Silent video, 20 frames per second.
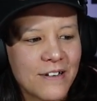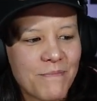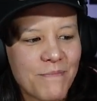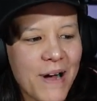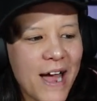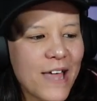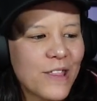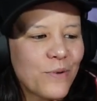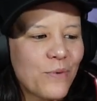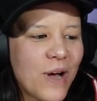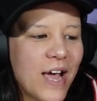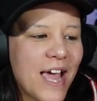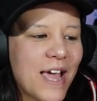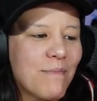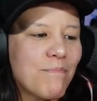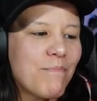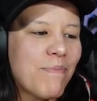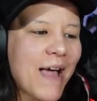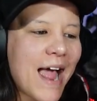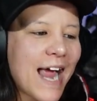By the
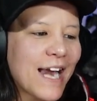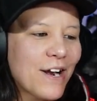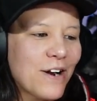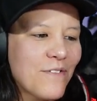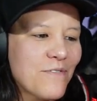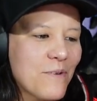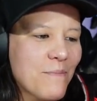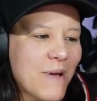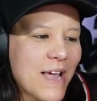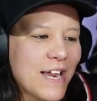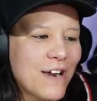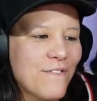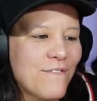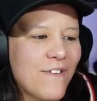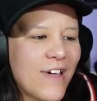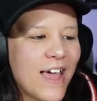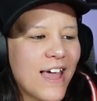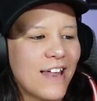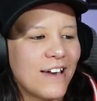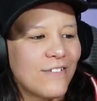way, banger of a main
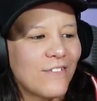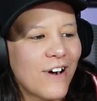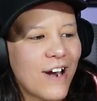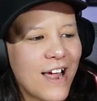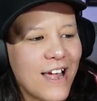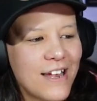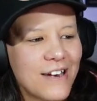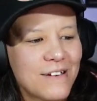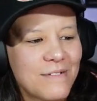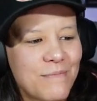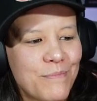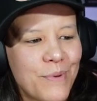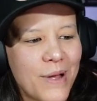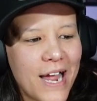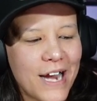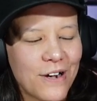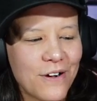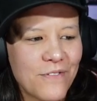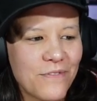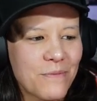event, right?
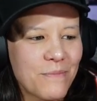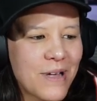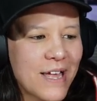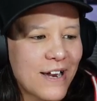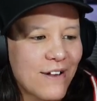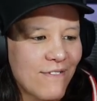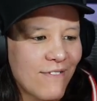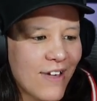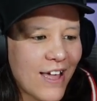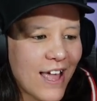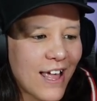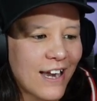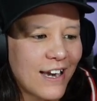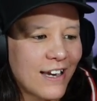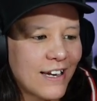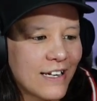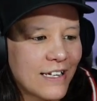Banger of a main event.